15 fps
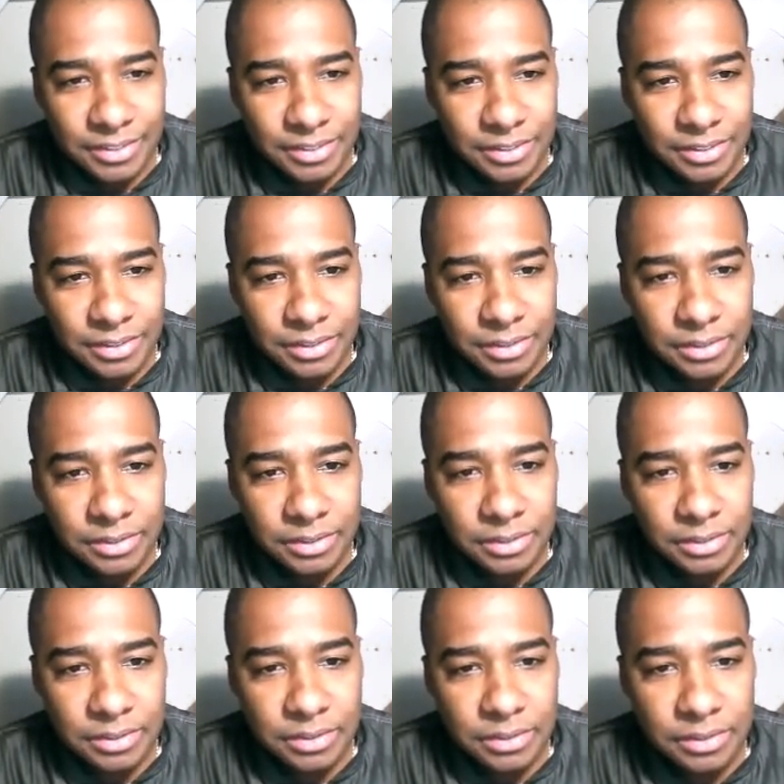
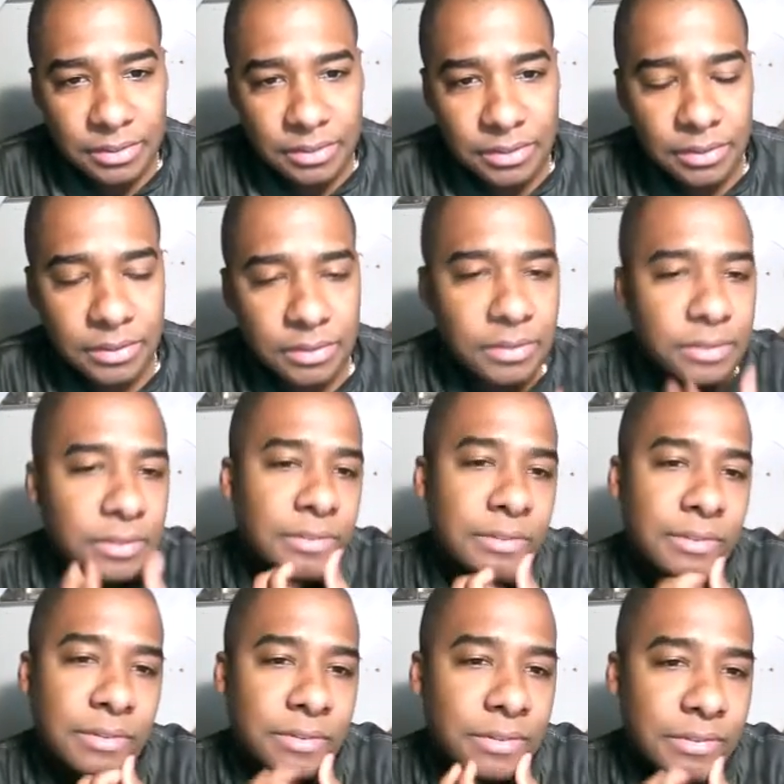
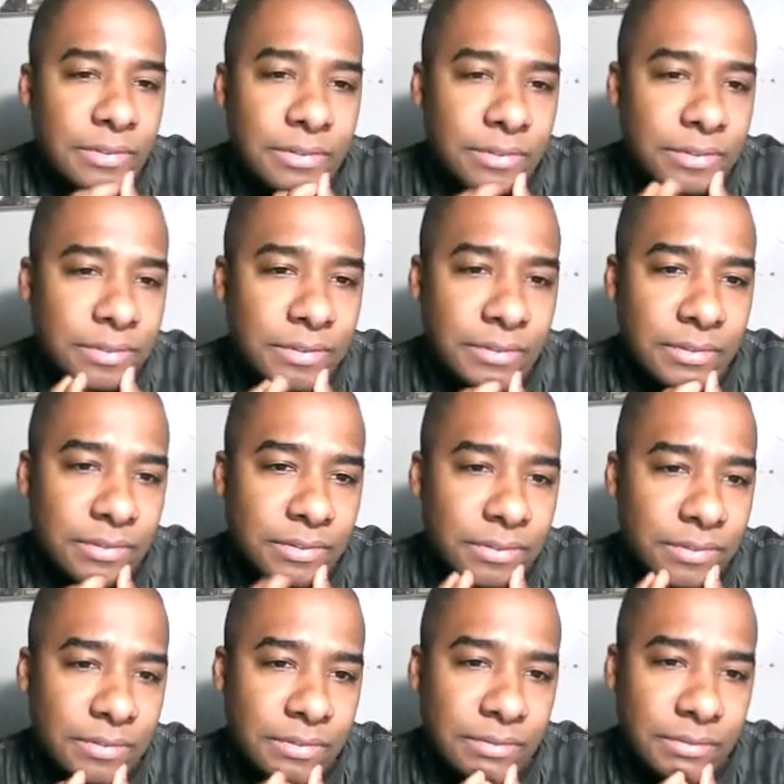
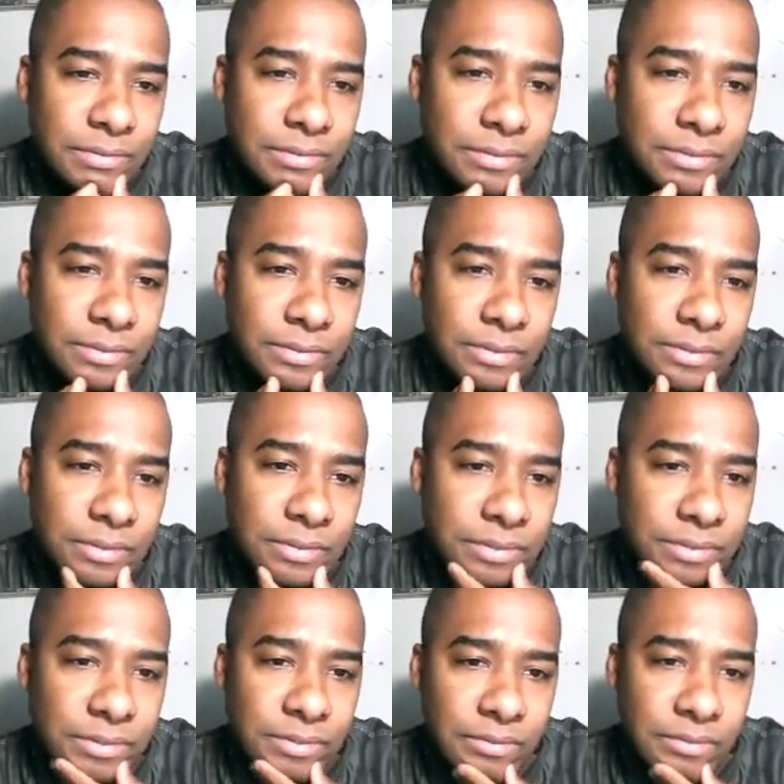
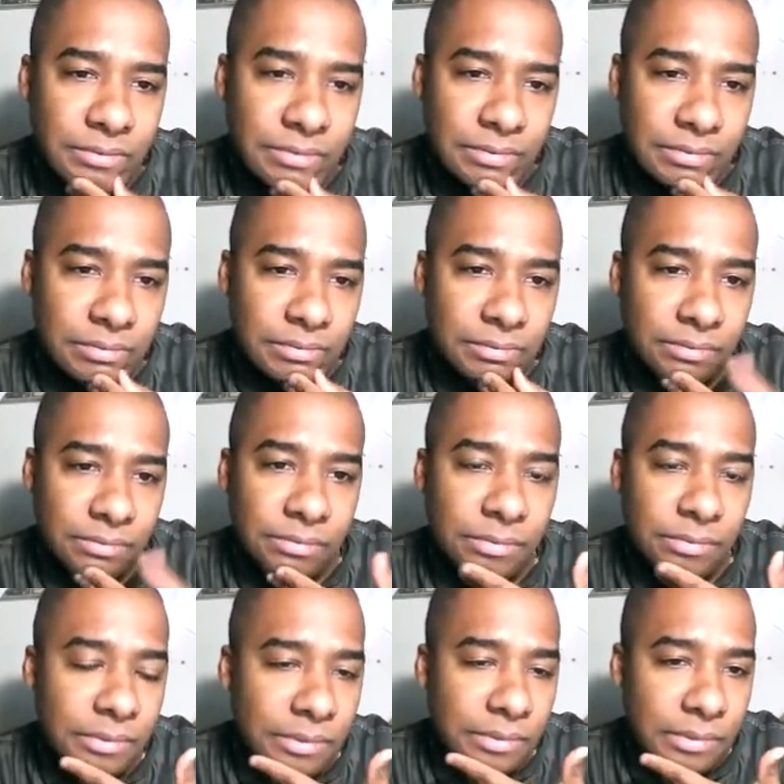
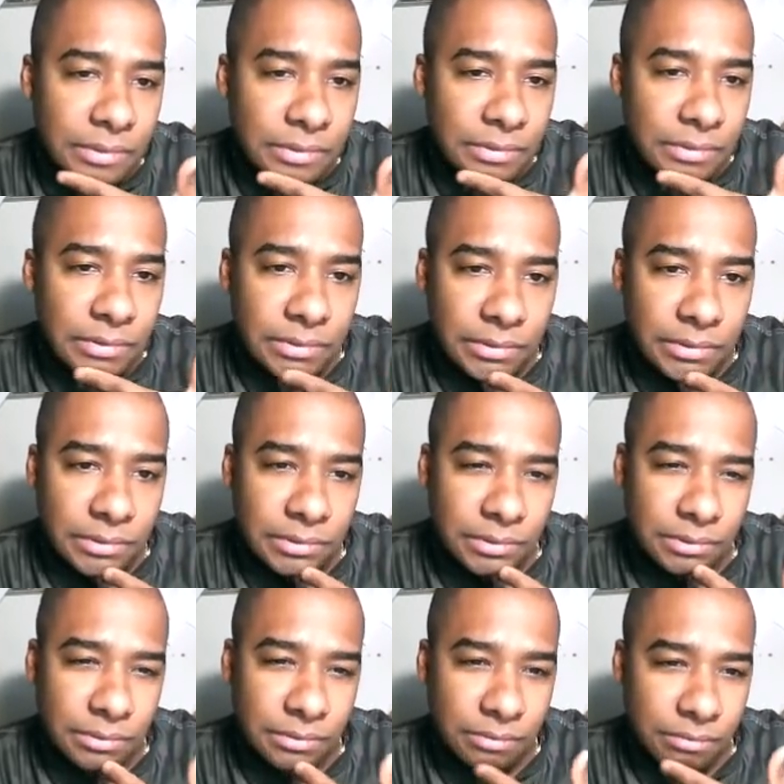
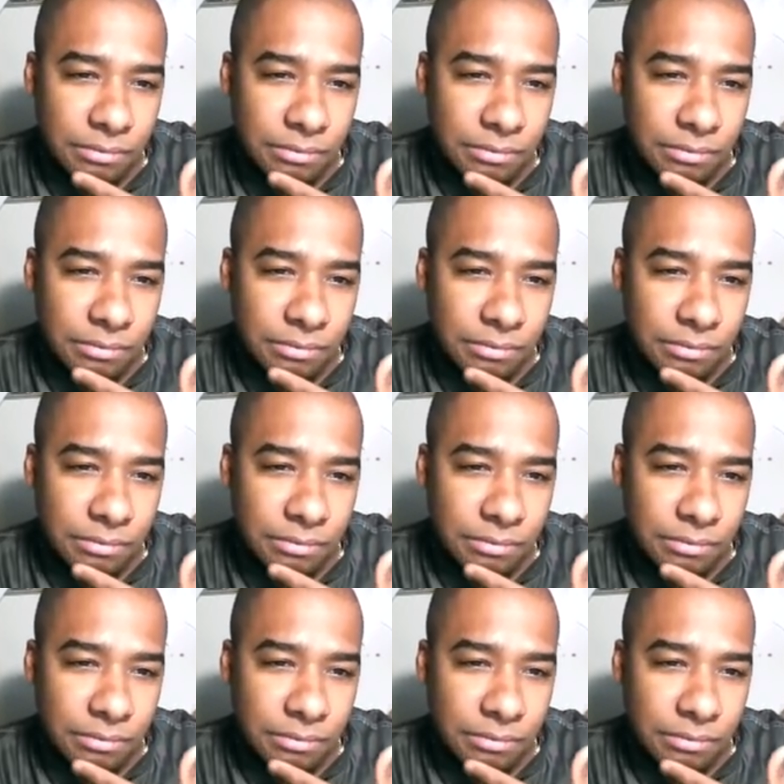This person isn't speaking.